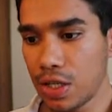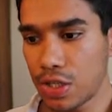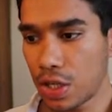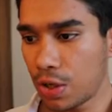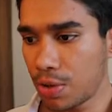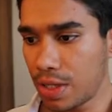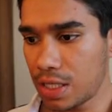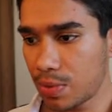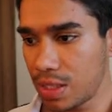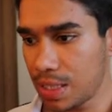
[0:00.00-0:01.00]
So
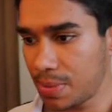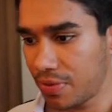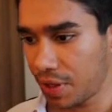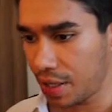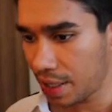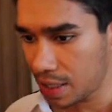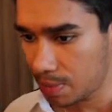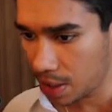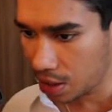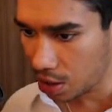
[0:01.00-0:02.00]
this one seems very nice,
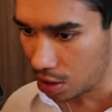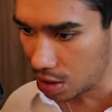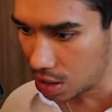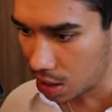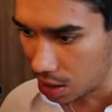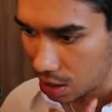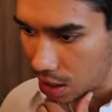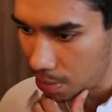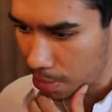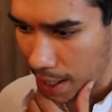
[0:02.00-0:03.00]
but it looks like
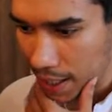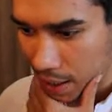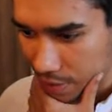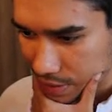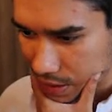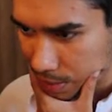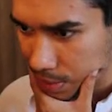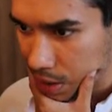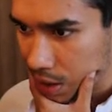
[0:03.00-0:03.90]
it might have some